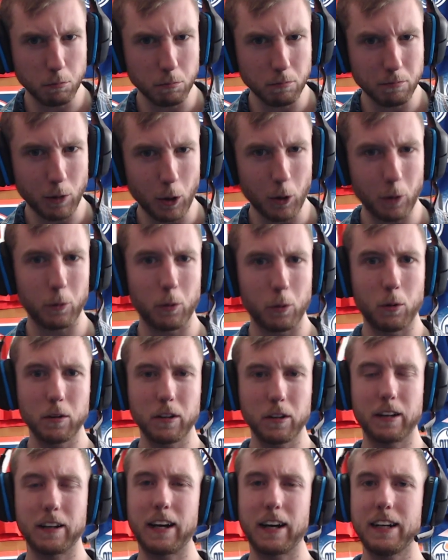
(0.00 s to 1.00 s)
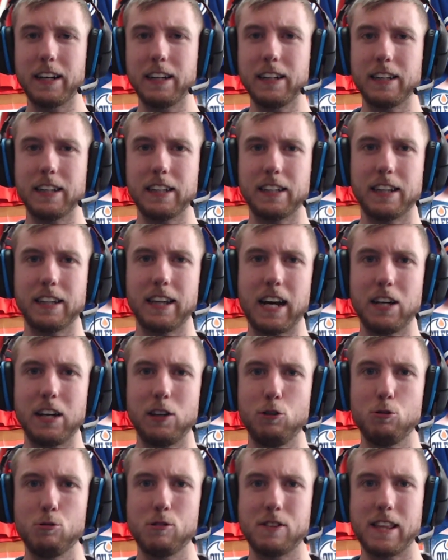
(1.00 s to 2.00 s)
Oh, hold on. I didn't get to that
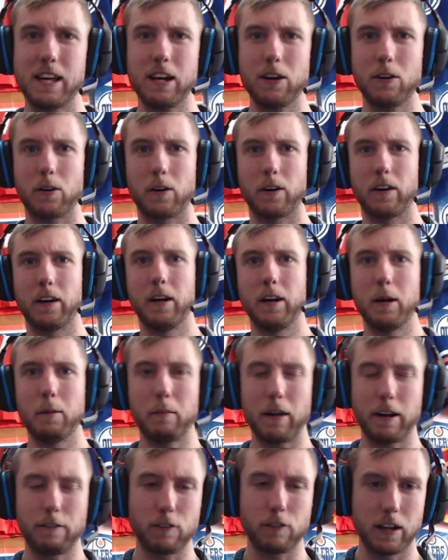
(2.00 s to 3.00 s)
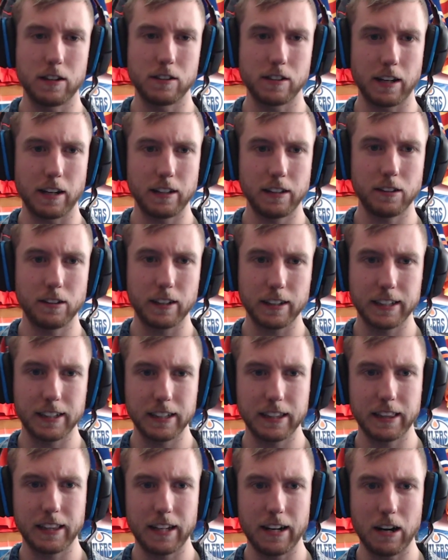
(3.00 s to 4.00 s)
news there. my friends. I did not
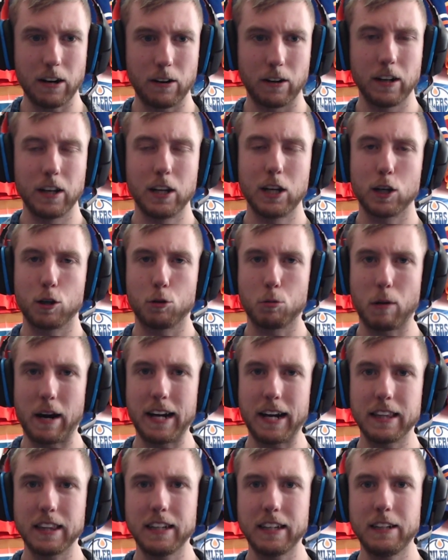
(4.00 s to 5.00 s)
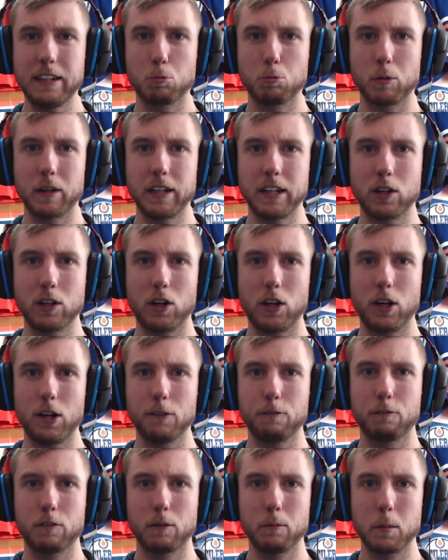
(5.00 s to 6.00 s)
get there. Granlund
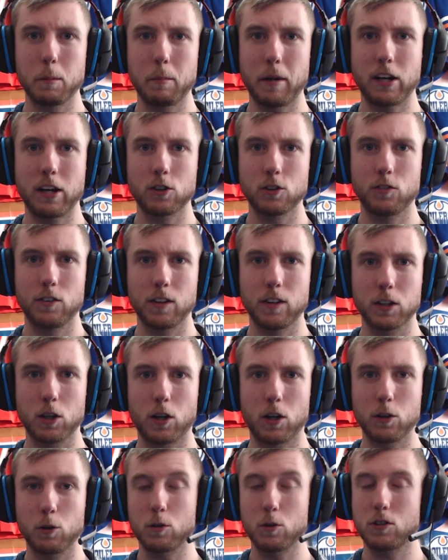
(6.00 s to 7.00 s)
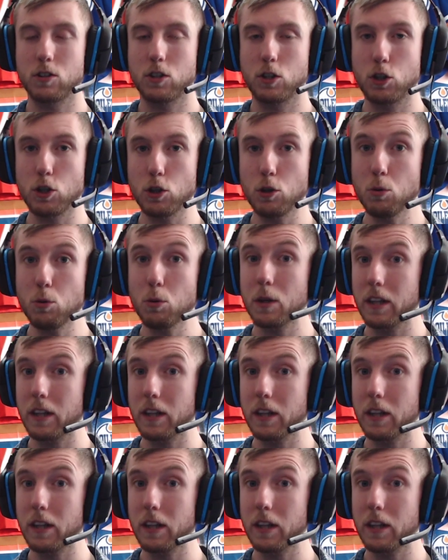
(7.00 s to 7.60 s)
recalled from the Bakersfield Condors due to